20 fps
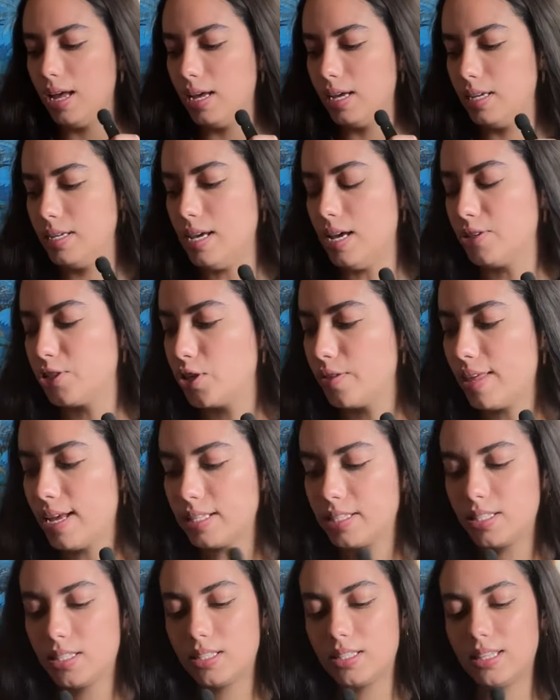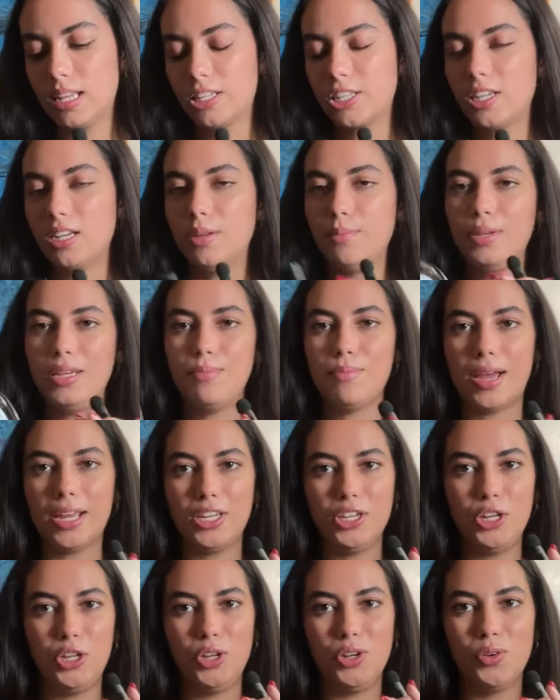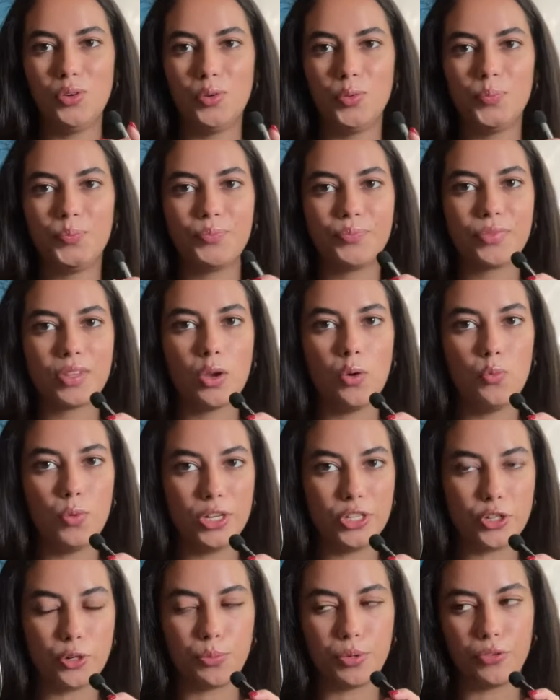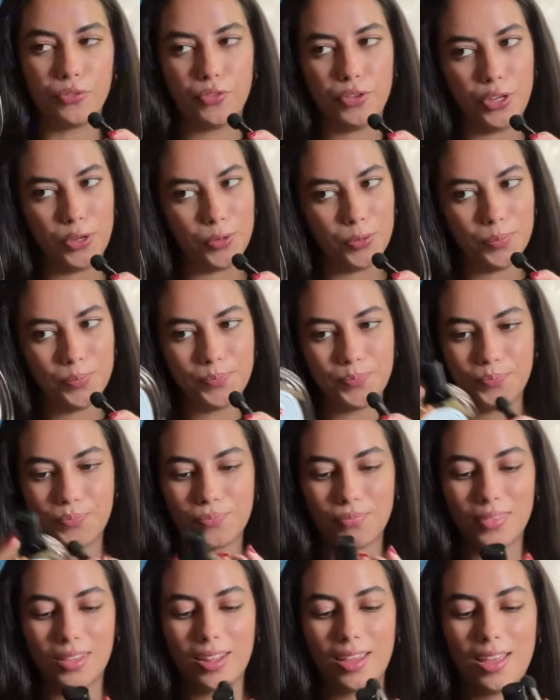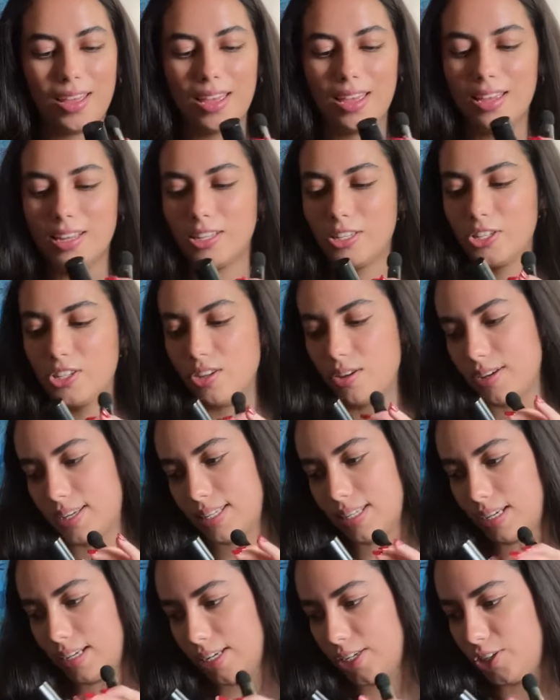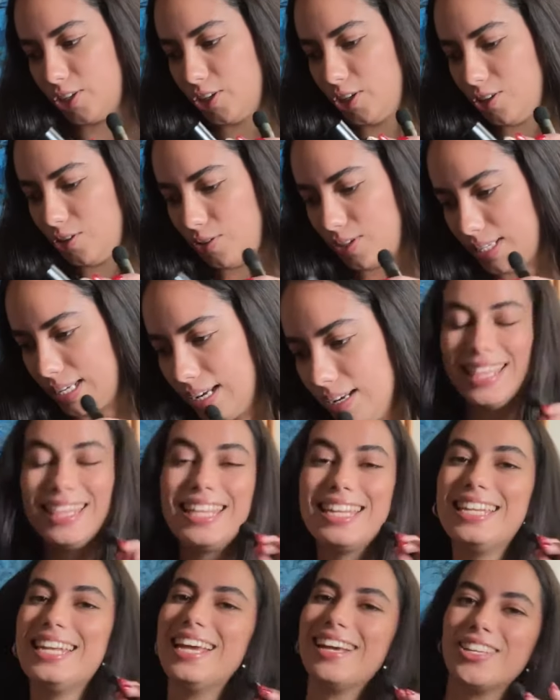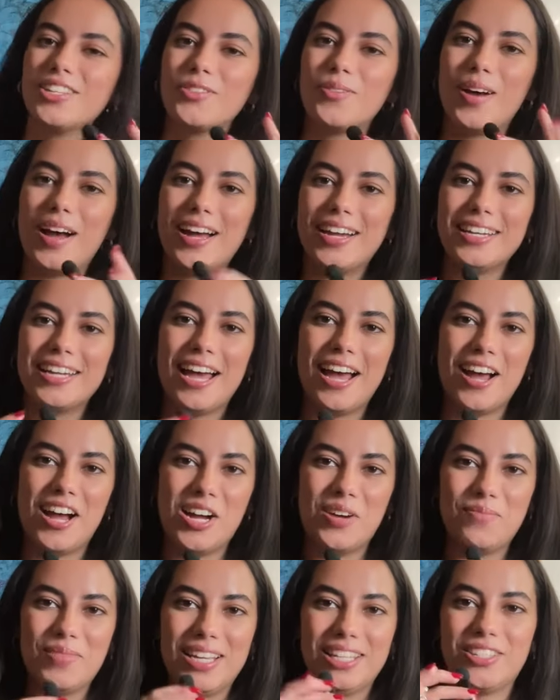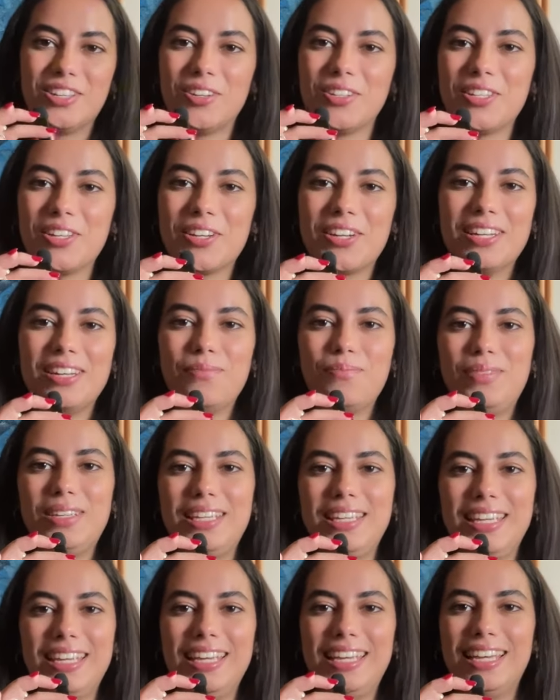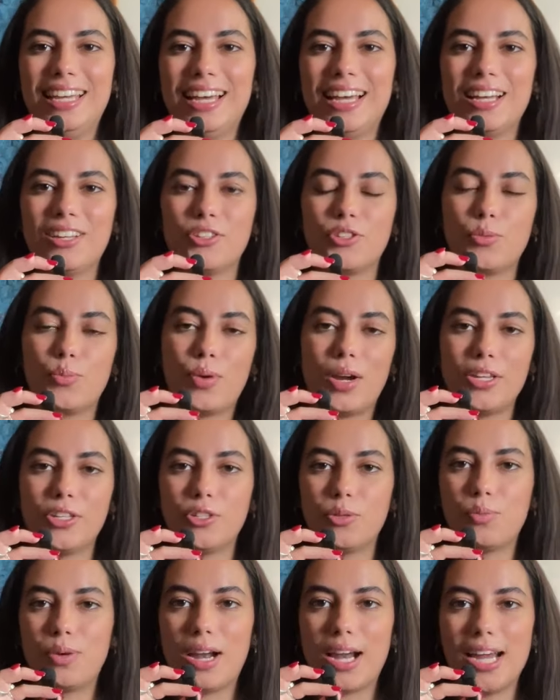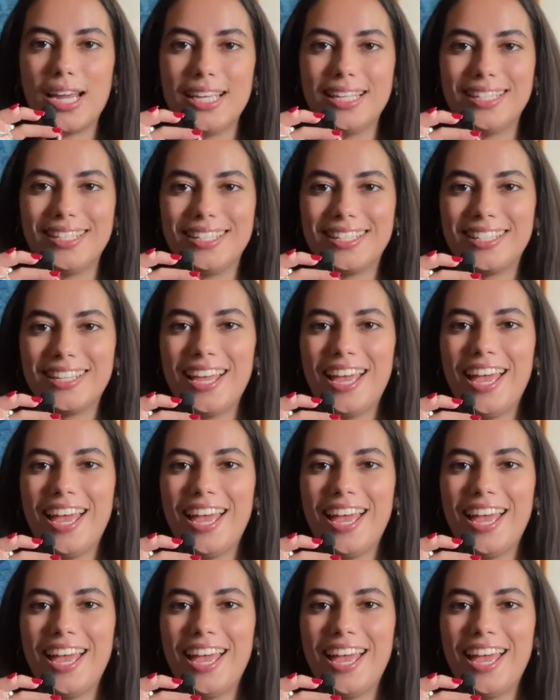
Yeah, so that's gonna be my new winter perfume. So excited to use it. The next one, it's also gonna be, surprise, surprise,